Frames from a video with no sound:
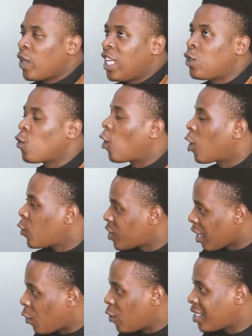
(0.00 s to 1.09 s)
we need to close
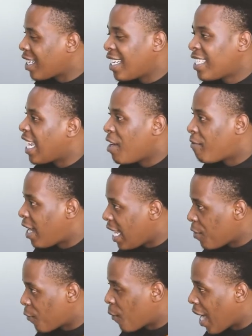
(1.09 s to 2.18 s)
the continent and never
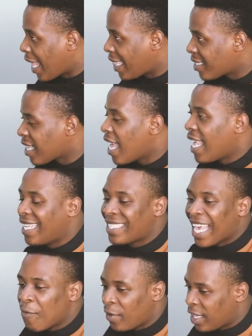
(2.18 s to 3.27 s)
learn from others. There
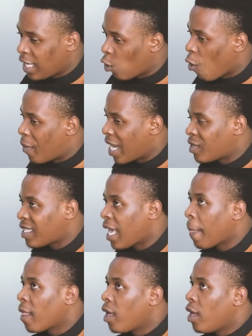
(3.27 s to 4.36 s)
is everything wrong, but I'm
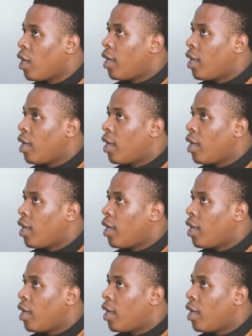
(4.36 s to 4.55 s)
saying,